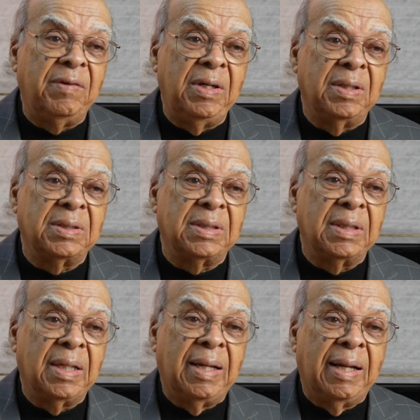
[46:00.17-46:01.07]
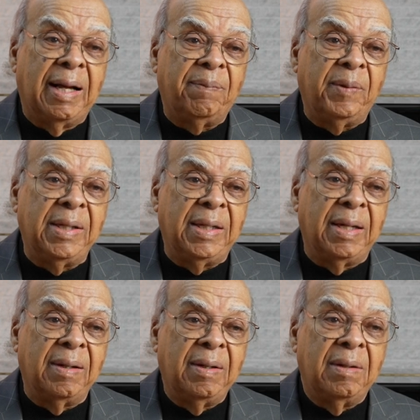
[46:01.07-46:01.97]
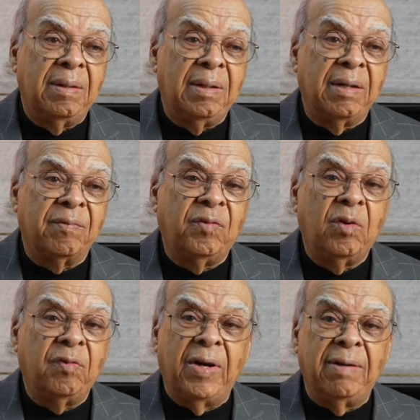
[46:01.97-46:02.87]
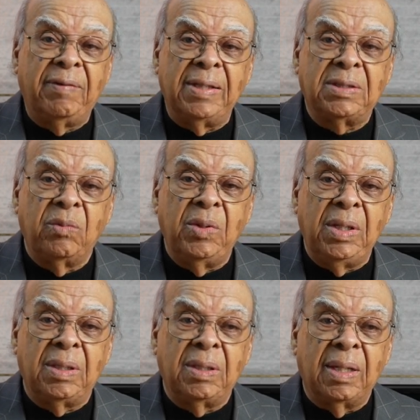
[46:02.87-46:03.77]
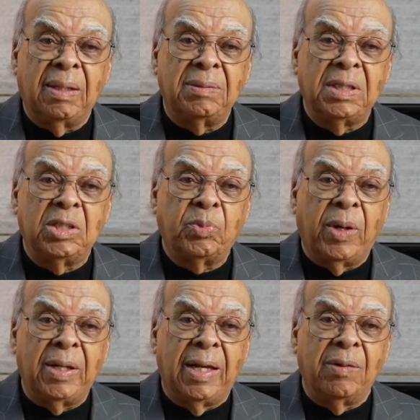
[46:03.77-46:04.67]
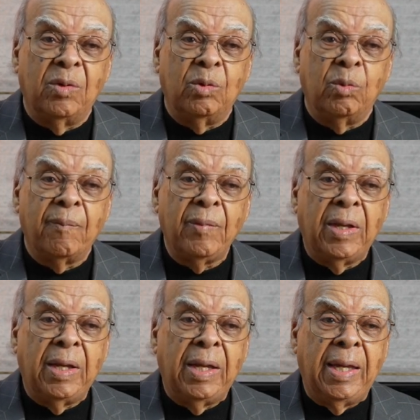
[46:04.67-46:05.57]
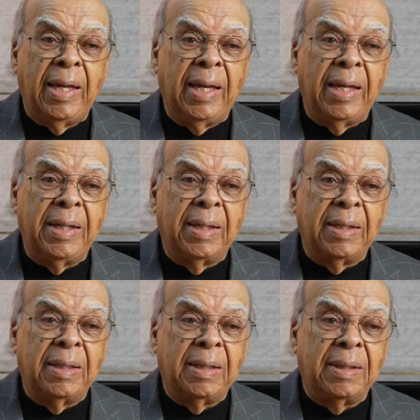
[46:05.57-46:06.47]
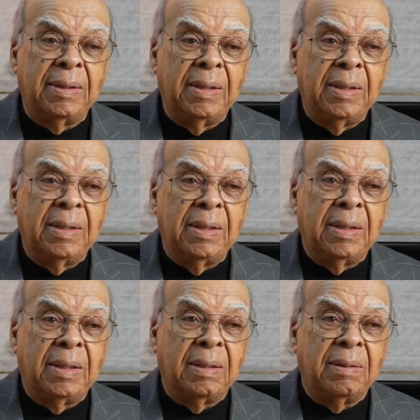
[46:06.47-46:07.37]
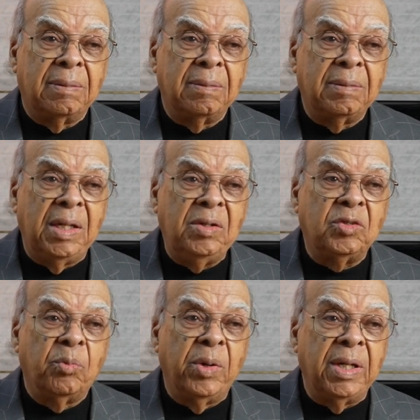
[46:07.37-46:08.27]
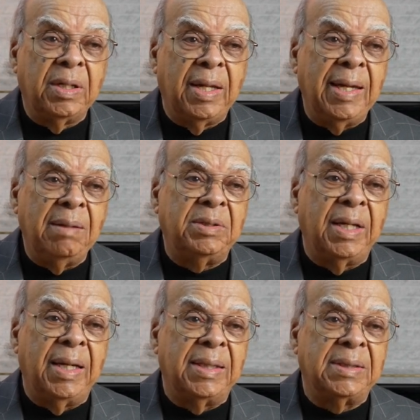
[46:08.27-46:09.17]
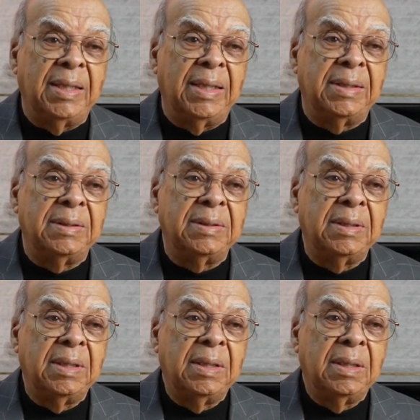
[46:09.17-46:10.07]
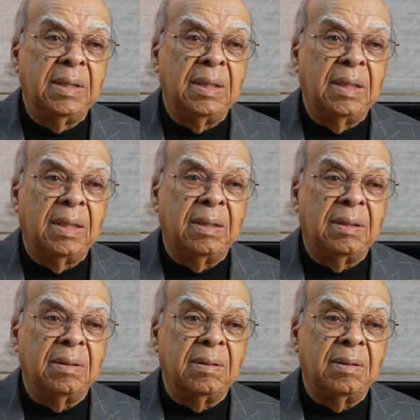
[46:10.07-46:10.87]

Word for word: years. Yeah, I, I played there like four or five nights a week. I was in the spotlight room, mm -hmm. and uh, uh, uh, they used to bring name jazz in uh,